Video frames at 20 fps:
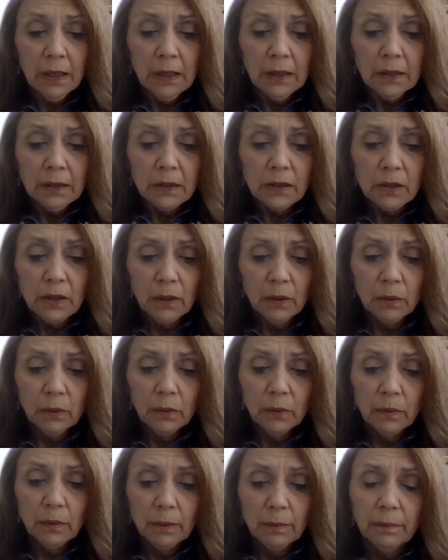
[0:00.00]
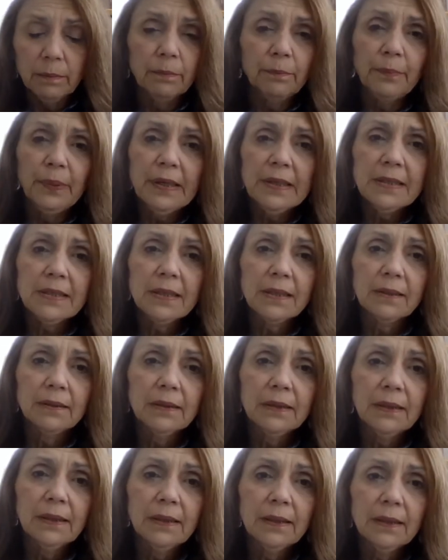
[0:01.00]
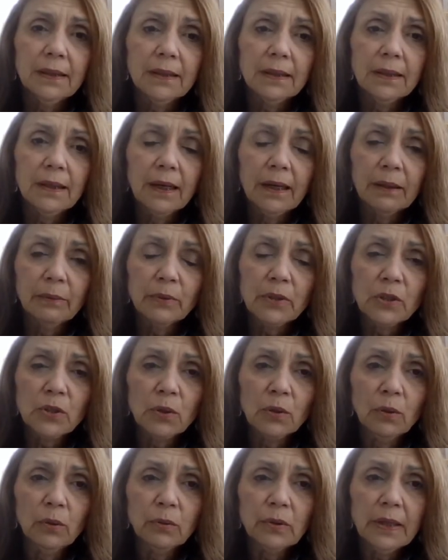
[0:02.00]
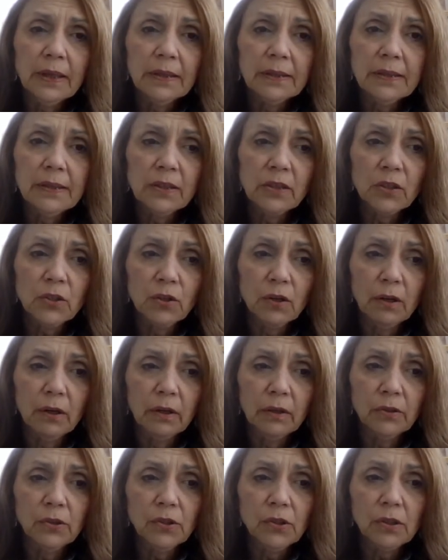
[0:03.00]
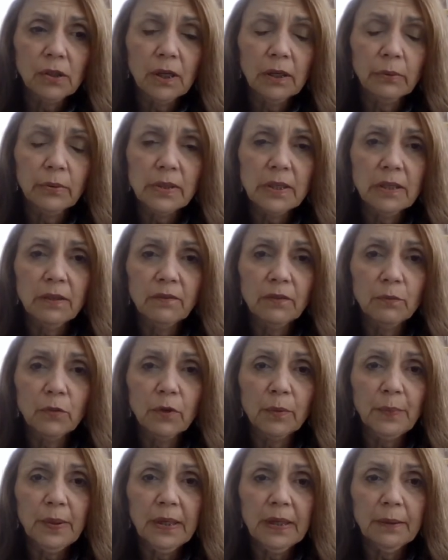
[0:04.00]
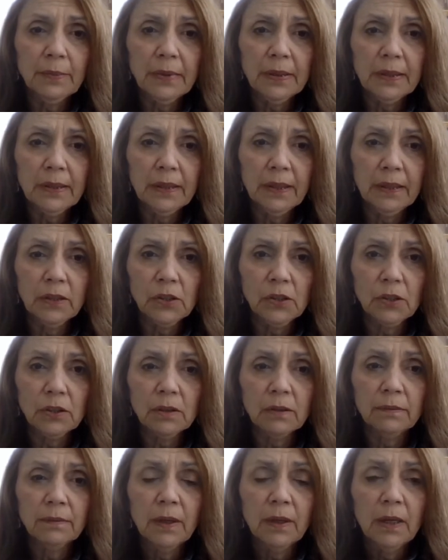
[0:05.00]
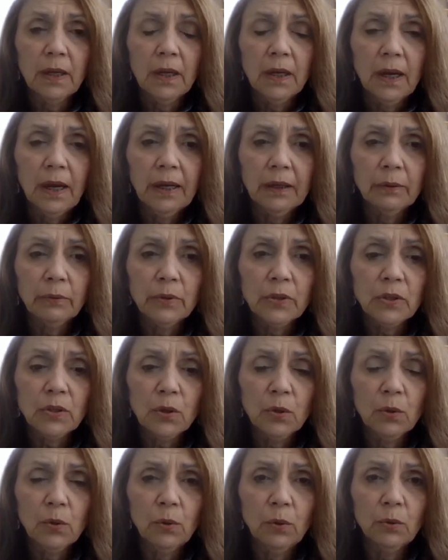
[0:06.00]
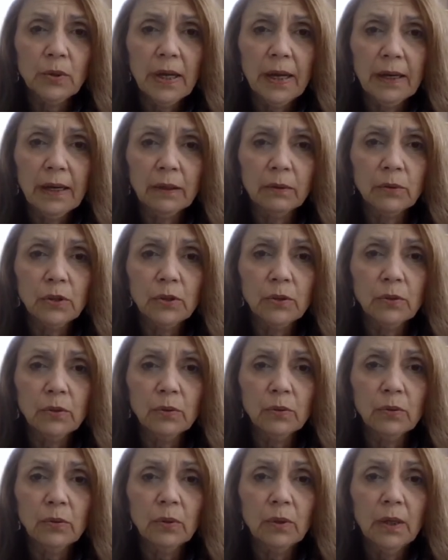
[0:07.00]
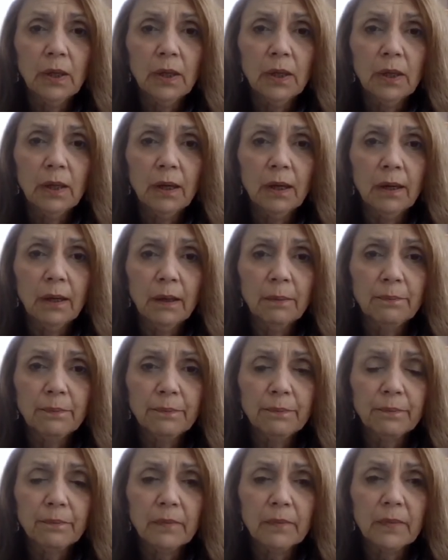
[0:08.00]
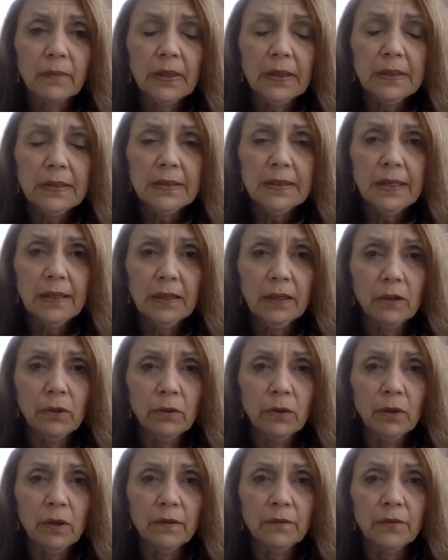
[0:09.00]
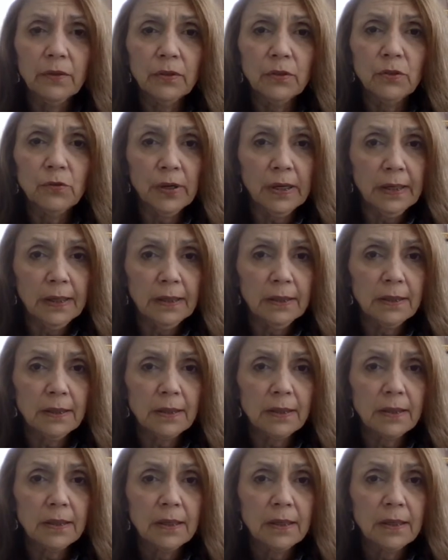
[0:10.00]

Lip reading: So basically, I was told on discharge, I was given more pain medication. I was told how to take care of the drains.